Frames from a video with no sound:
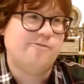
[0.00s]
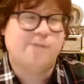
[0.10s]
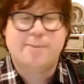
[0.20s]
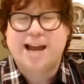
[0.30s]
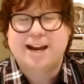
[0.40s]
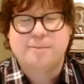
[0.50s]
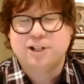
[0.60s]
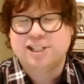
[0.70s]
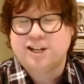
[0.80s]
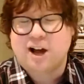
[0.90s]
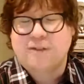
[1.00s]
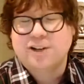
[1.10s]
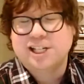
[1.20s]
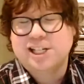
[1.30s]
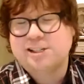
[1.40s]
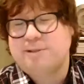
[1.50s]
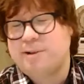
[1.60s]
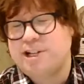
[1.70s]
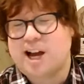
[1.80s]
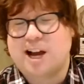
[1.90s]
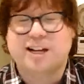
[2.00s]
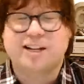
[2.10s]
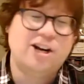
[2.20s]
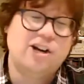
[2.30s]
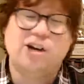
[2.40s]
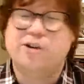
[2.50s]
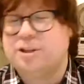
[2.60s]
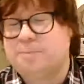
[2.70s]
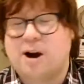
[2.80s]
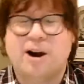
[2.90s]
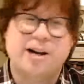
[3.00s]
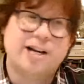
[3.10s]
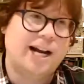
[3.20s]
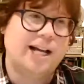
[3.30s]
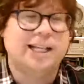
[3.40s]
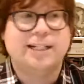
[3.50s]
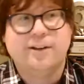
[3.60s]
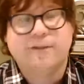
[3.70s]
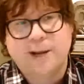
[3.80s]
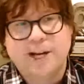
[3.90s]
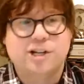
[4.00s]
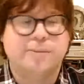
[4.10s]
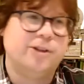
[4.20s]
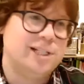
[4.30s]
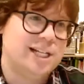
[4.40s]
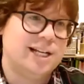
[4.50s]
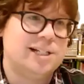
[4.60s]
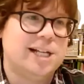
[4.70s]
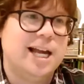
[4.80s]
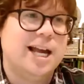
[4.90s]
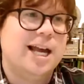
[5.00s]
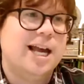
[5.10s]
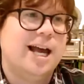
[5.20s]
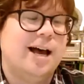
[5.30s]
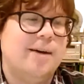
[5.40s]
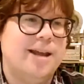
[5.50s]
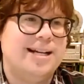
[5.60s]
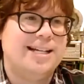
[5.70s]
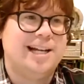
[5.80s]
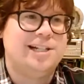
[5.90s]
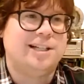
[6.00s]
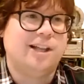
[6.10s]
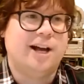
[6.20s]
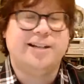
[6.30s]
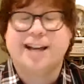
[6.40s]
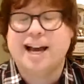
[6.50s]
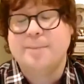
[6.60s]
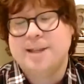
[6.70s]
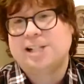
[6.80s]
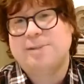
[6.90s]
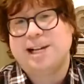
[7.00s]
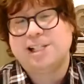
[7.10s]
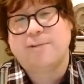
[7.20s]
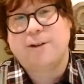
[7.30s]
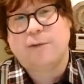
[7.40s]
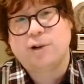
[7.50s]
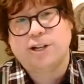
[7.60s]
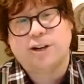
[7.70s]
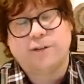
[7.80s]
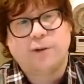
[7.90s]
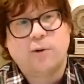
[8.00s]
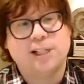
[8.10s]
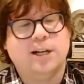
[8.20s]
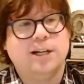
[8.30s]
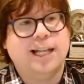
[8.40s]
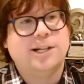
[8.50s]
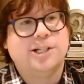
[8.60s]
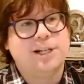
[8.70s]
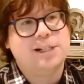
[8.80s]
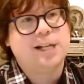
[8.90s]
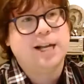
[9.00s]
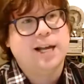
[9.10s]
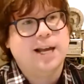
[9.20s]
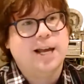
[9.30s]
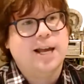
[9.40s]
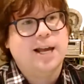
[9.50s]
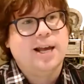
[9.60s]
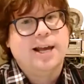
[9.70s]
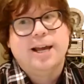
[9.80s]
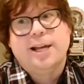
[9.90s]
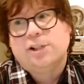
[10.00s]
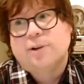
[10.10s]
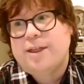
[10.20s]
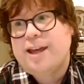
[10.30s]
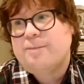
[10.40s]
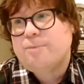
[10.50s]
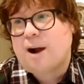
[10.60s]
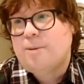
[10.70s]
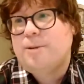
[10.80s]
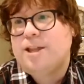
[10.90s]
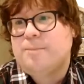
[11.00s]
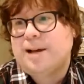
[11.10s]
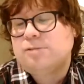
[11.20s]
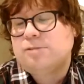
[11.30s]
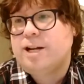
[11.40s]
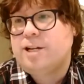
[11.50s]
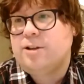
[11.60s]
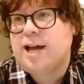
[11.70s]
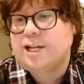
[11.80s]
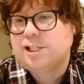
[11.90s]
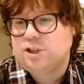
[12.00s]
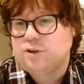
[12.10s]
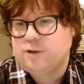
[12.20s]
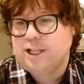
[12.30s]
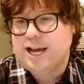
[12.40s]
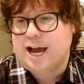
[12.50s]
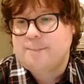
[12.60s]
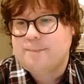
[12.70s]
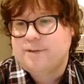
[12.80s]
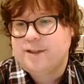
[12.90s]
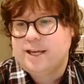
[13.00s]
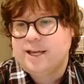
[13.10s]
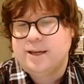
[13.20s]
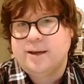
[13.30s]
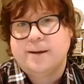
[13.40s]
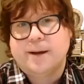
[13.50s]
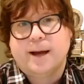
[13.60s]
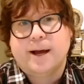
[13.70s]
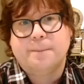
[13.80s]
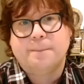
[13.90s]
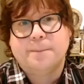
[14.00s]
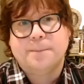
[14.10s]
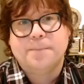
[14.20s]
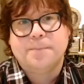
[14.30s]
we had in-person conferences, we would talk, you know, you go to the bar and you kind of collect information about these things. And it takes a lot of time. And that's because I've been fortunate to focus on collections. So I think probably the best way to do that is to really up the level